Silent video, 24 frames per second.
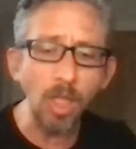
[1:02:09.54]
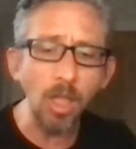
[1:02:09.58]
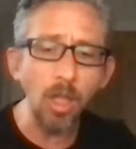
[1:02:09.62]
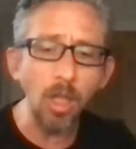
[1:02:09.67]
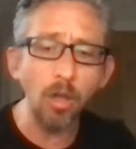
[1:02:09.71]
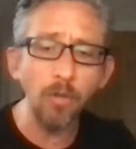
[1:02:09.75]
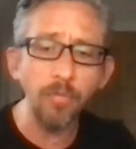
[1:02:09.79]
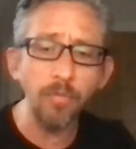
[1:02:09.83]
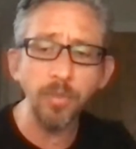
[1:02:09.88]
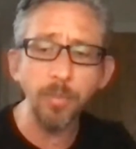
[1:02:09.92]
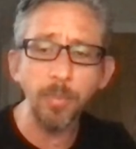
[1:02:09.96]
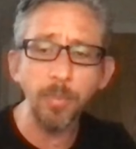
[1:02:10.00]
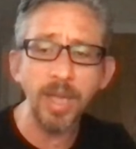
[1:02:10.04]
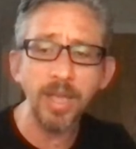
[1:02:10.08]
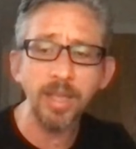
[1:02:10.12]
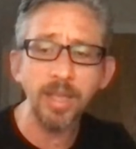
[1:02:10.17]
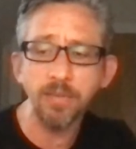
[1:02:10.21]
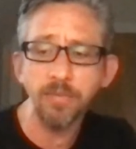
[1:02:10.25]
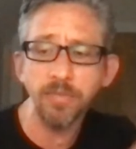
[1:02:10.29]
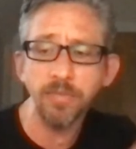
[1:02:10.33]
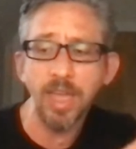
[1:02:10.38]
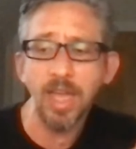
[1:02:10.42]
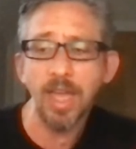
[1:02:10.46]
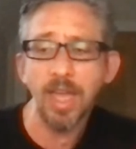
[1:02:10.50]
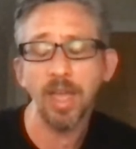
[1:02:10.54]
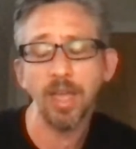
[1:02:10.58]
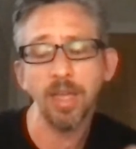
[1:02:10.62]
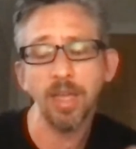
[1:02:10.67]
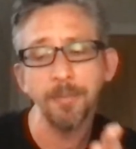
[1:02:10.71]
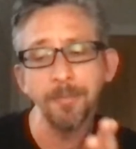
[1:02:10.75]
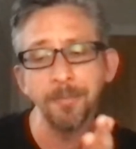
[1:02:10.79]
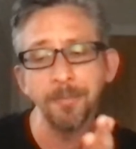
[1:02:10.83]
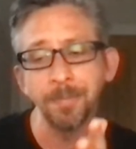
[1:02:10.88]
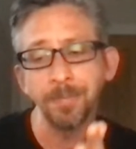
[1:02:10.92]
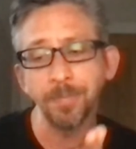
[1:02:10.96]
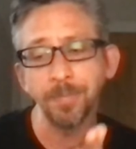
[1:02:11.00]
off the back of that,
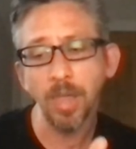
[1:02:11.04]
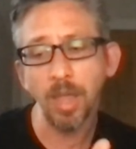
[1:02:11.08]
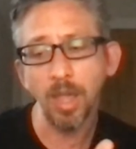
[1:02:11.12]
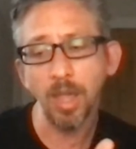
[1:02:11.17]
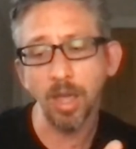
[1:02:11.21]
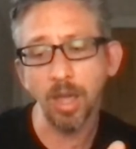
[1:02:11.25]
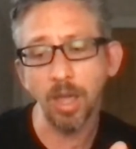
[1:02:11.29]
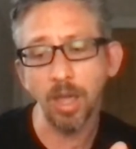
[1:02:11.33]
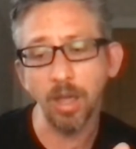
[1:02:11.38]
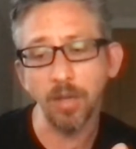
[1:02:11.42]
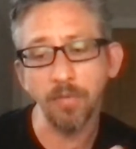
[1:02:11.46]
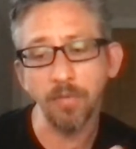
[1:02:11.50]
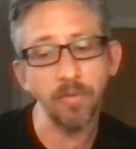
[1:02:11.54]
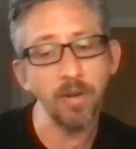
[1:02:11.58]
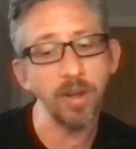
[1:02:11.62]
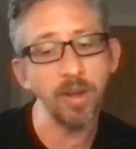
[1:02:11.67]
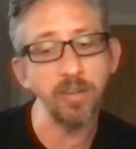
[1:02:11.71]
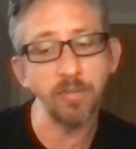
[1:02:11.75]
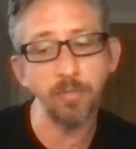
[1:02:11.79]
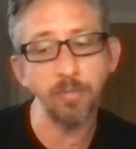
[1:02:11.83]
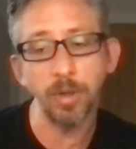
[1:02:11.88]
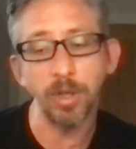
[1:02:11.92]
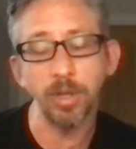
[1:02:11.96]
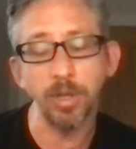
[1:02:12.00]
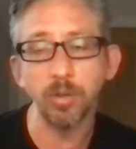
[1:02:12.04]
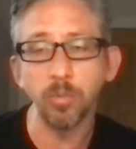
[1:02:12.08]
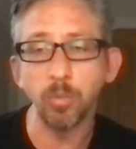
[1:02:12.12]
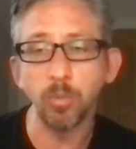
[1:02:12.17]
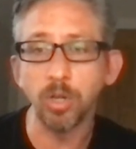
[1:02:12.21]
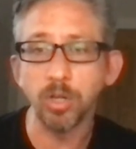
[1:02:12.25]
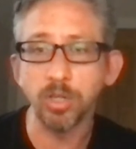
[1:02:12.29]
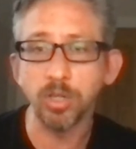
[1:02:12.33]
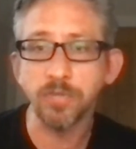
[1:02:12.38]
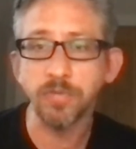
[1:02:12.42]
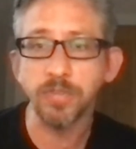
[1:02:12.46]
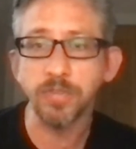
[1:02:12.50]
a friend of mine who
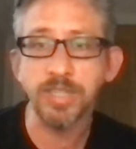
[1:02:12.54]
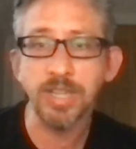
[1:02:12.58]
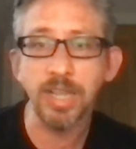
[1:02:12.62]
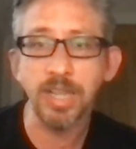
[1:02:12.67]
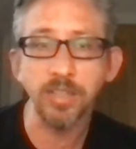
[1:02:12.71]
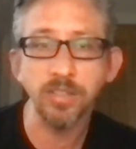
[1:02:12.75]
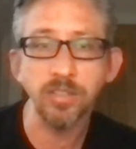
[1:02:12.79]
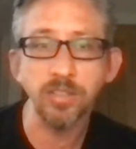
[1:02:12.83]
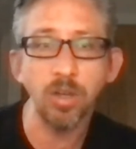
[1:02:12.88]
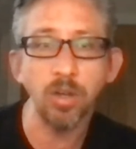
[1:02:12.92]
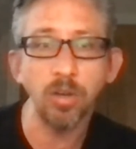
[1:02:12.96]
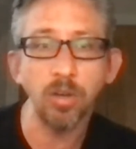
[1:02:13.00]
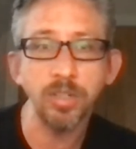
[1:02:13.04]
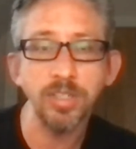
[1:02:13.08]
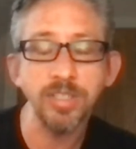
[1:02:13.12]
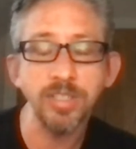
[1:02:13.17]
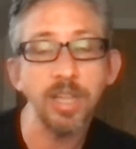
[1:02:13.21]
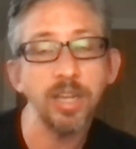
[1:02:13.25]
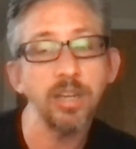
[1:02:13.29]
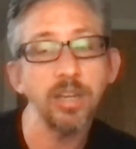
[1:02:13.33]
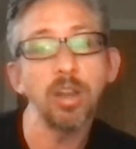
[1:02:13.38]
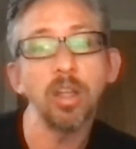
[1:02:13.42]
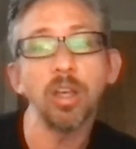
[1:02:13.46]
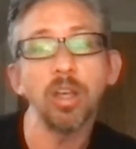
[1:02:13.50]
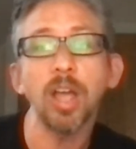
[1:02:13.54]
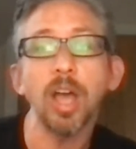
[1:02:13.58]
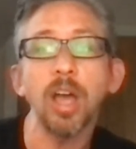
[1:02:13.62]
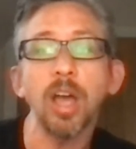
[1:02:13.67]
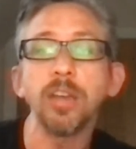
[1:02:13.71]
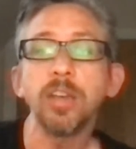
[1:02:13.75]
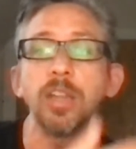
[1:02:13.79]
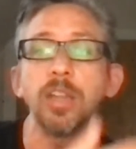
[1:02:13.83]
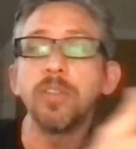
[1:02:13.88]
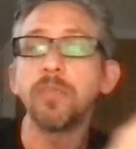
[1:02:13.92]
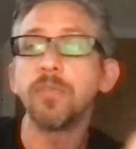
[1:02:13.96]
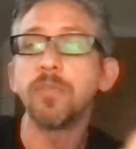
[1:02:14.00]
works for TikTok said, look, I
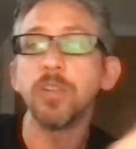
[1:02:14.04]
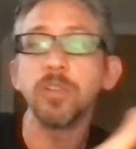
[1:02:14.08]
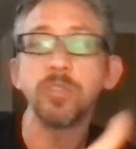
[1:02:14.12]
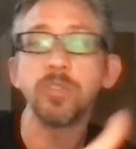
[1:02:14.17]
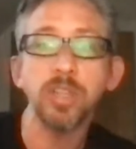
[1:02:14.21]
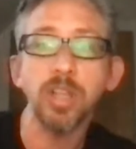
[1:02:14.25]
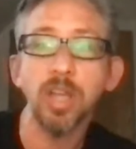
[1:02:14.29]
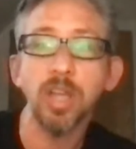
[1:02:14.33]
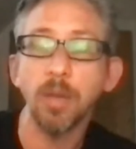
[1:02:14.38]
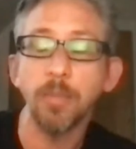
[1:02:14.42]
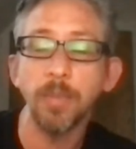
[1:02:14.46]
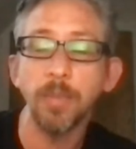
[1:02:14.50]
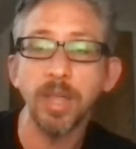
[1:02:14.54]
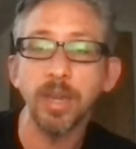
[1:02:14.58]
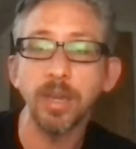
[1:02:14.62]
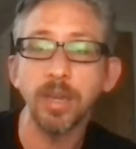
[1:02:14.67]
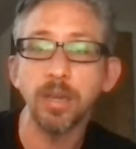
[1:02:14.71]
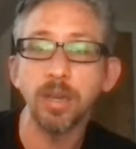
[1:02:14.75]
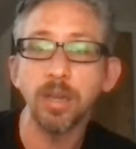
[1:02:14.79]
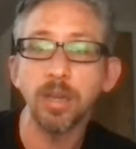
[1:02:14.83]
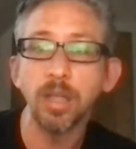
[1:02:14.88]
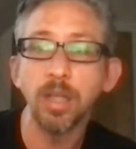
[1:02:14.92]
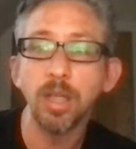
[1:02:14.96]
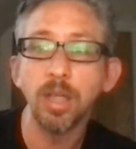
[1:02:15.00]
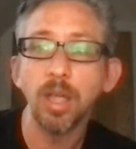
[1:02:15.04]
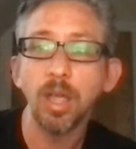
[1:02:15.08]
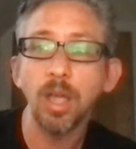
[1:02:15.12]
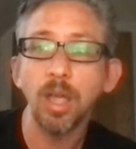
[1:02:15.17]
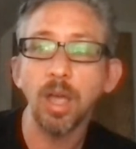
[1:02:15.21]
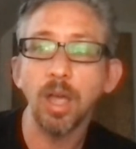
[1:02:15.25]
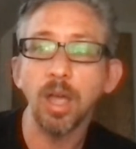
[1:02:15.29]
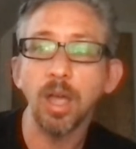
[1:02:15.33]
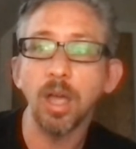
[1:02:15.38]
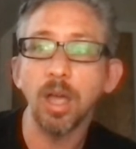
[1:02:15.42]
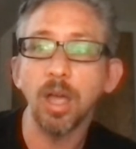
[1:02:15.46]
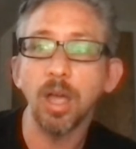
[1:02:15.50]
need for you to come in
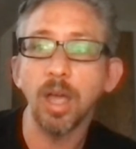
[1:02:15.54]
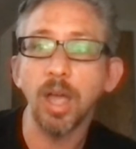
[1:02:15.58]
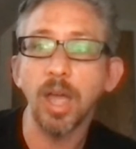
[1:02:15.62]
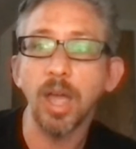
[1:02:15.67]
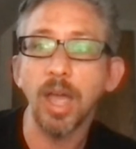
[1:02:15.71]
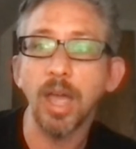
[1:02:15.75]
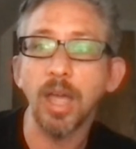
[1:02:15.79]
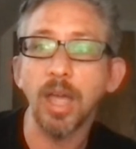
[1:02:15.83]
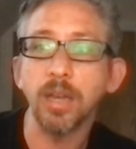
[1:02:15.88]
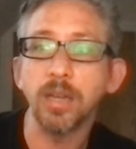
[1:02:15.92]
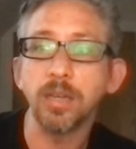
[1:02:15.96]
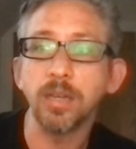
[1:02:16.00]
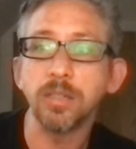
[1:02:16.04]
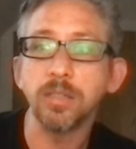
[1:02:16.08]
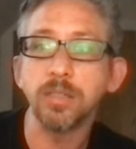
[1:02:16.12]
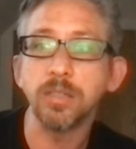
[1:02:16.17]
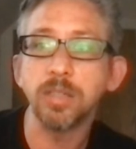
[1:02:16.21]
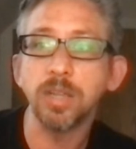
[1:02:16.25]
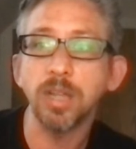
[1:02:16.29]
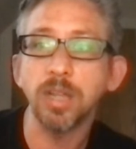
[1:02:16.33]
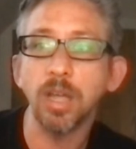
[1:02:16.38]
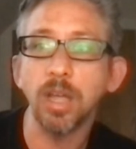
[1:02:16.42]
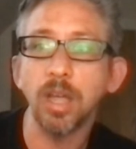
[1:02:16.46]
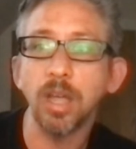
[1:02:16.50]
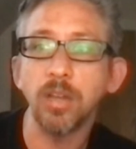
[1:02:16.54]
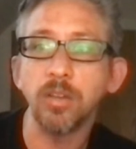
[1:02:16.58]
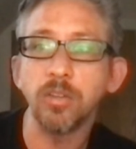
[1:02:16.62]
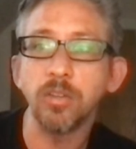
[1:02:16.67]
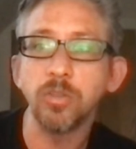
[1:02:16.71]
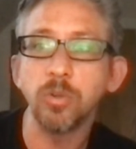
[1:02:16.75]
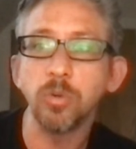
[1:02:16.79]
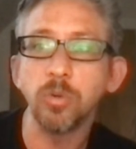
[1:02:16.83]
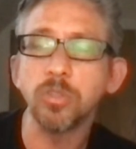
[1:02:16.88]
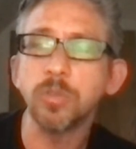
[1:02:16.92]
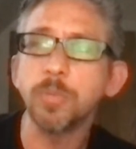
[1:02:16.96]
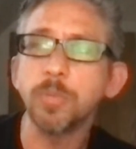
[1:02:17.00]
and
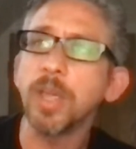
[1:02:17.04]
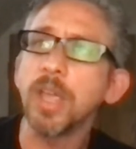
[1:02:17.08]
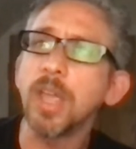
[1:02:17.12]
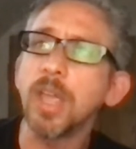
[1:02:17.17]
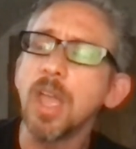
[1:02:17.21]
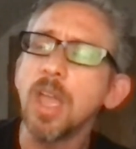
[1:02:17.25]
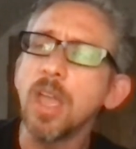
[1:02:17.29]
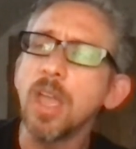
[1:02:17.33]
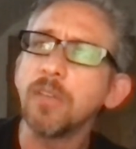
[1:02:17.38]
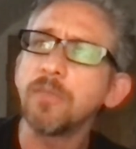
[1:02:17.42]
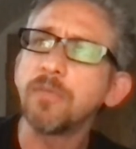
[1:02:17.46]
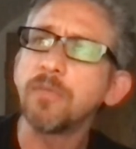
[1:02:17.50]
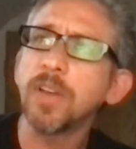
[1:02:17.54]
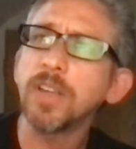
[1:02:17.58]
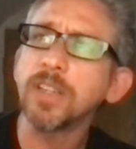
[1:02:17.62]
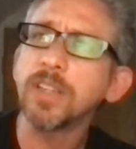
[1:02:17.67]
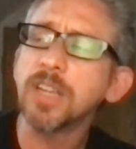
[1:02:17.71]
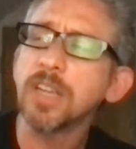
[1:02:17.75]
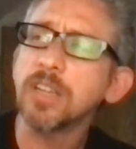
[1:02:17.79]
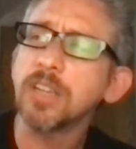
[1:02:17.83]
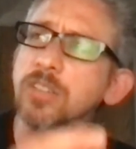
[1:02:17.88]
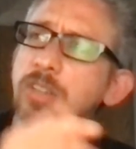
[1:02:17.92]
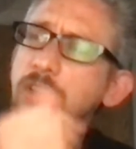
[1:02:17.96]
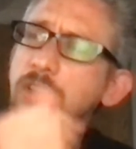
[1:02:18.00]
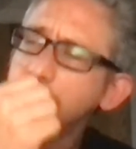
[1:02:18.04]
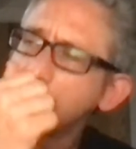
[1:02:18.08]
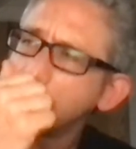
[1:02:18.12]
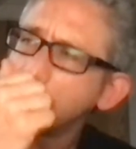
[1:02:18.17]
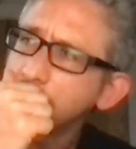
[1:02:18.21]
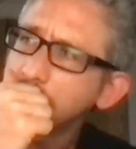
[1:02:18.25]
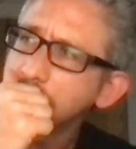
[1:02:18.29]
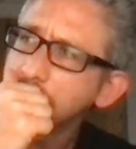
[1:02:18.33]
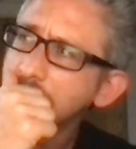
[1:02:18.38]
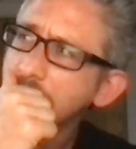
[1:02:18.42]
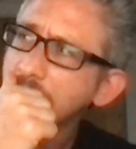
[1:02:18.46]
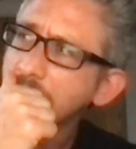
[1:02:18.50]
talk to me. In fact, actually, there
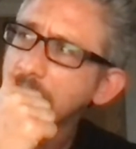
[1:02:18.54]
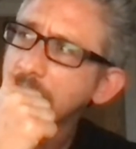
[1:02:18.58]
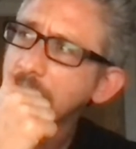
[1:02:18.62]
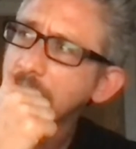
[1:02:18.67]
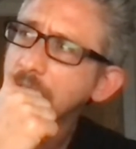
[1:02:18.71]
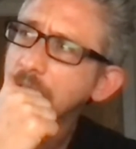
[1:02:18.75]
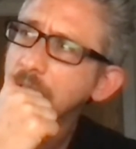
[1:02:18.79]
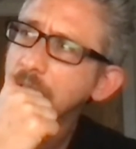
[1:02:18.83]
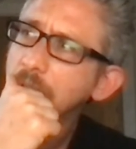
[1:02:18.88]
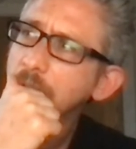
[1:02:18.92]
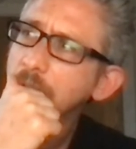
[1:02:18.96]
was a